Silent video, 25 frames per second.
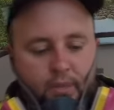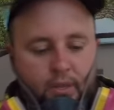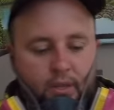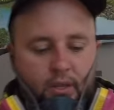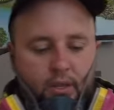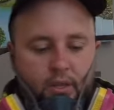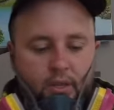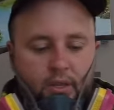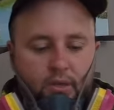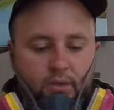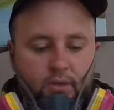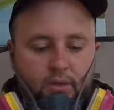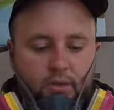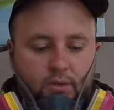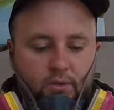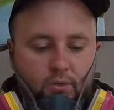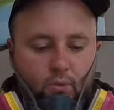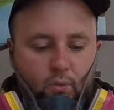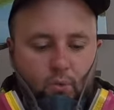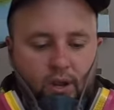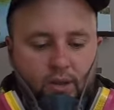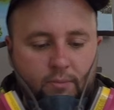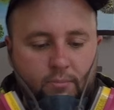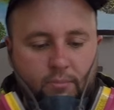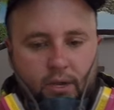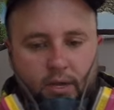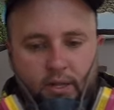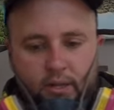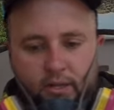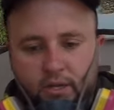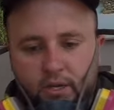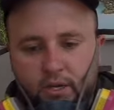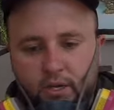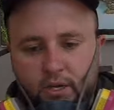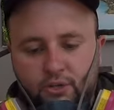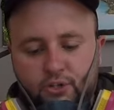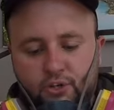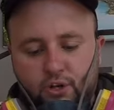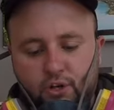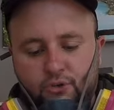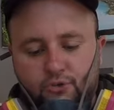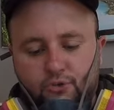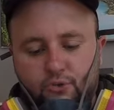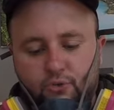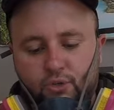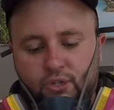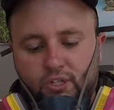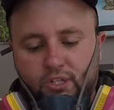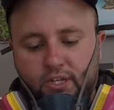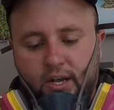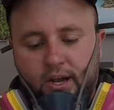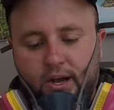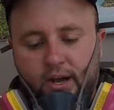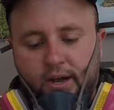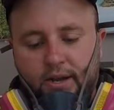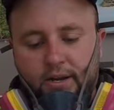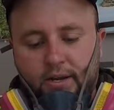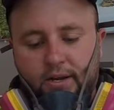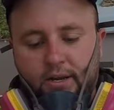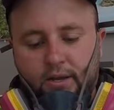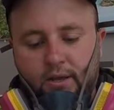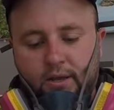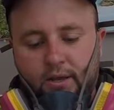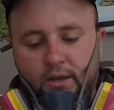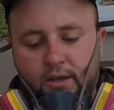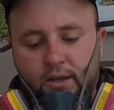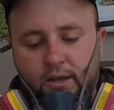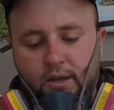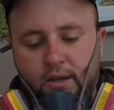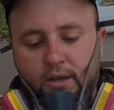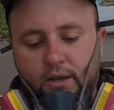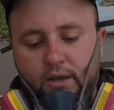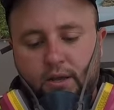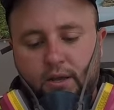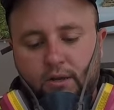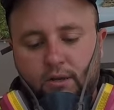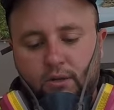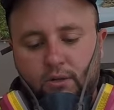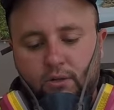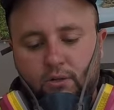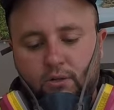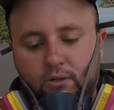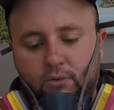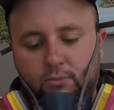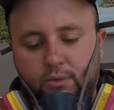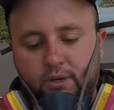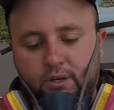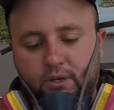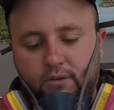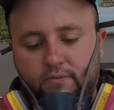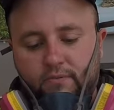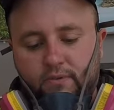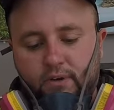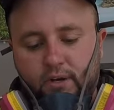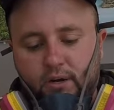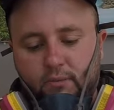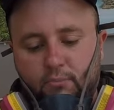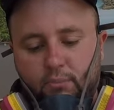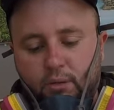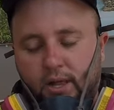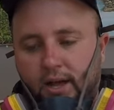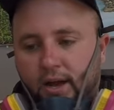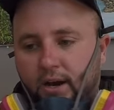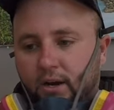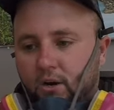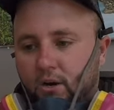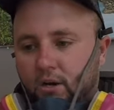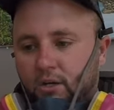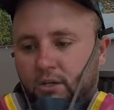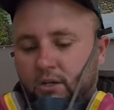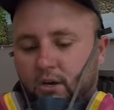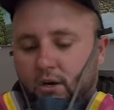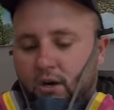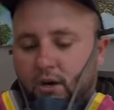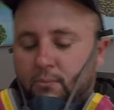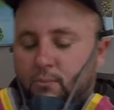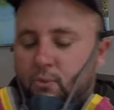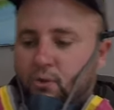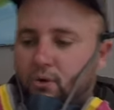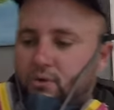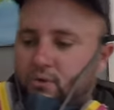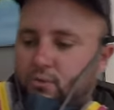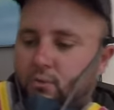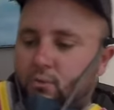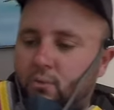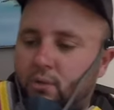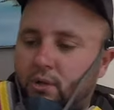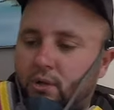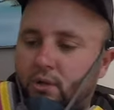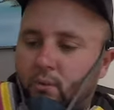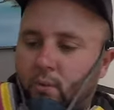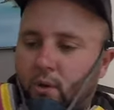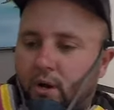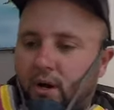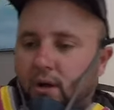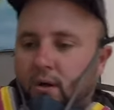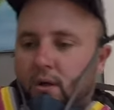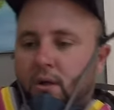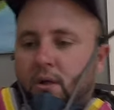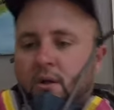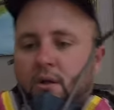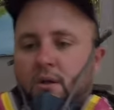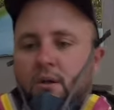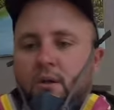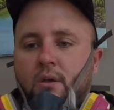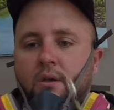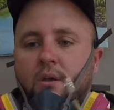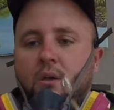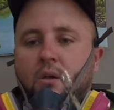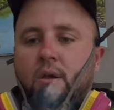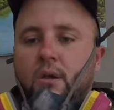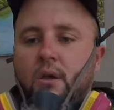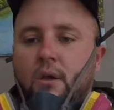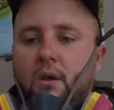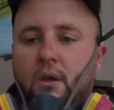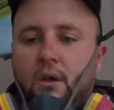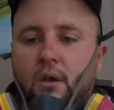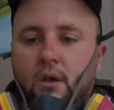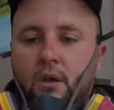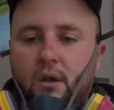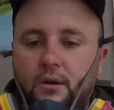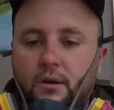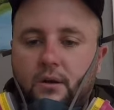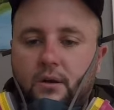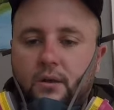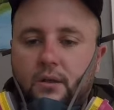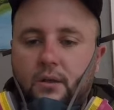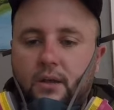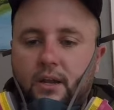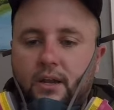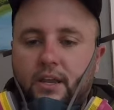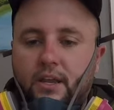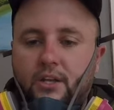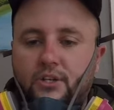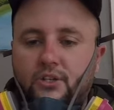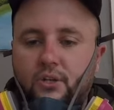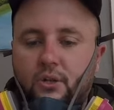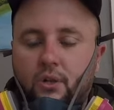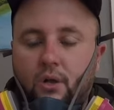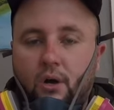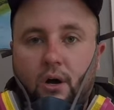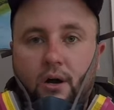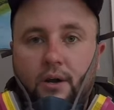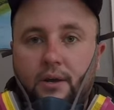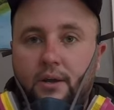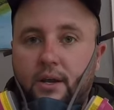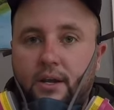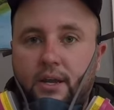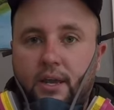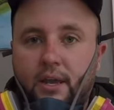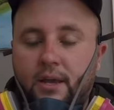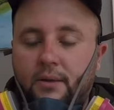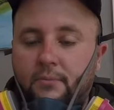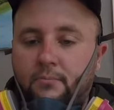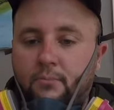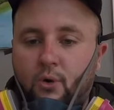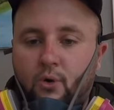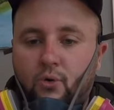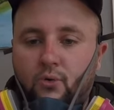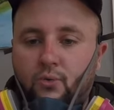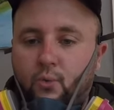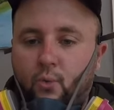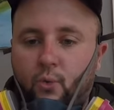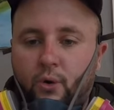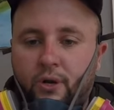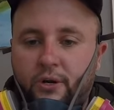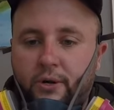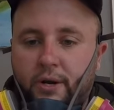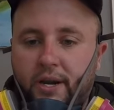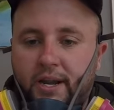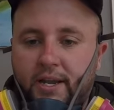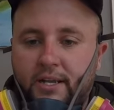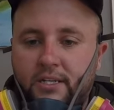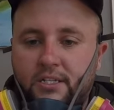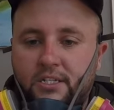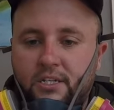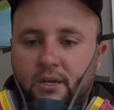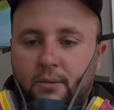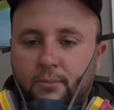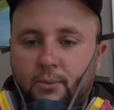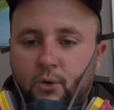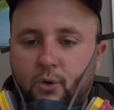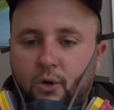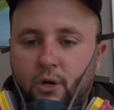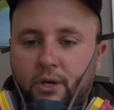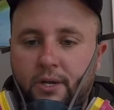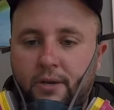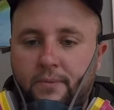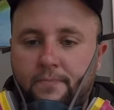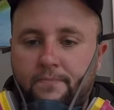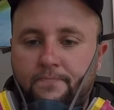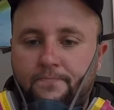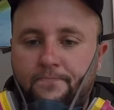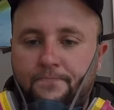And it's a white belly, chartreuse side, and a little bit of uh, black on top. Works really well. Catch a lot, again, both winter and summer on it.